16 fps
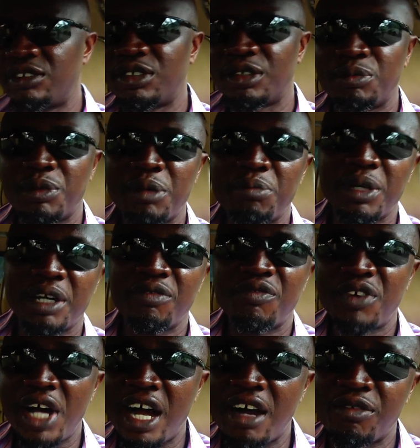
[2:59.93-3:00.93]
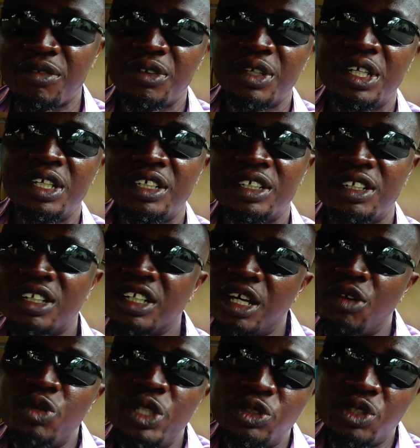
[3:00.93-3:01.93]
to remember valve. Okay,
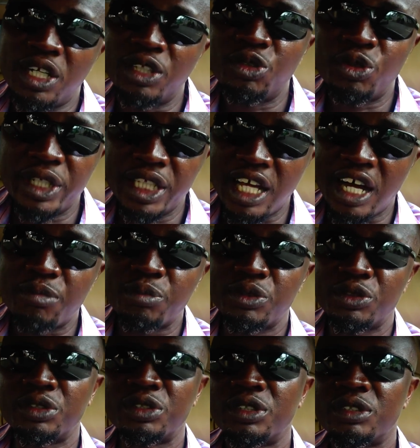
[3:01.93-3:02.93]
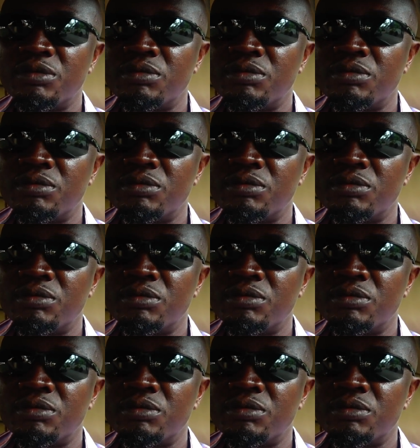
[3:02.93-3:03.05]
which one do we now put?